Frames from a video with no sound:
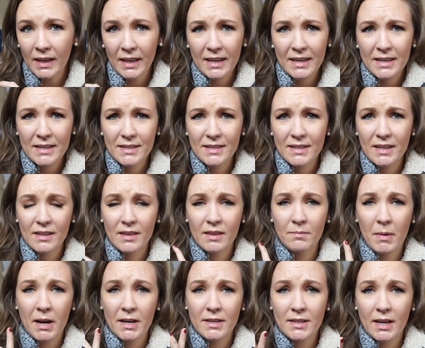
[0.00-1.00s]
is
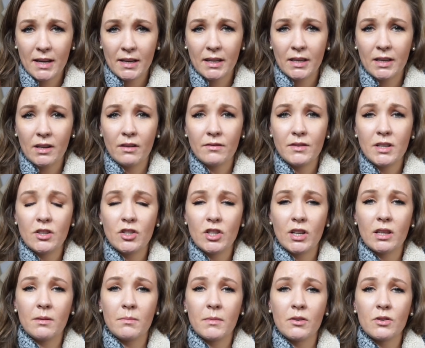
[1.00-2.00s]
my second year of
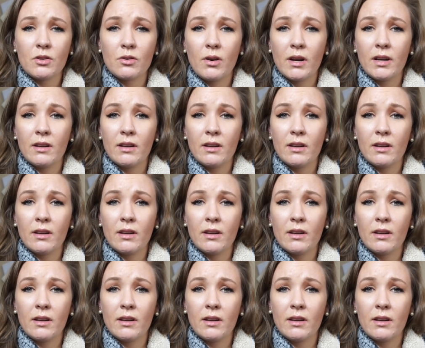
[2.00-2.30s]
teaching at the middle school.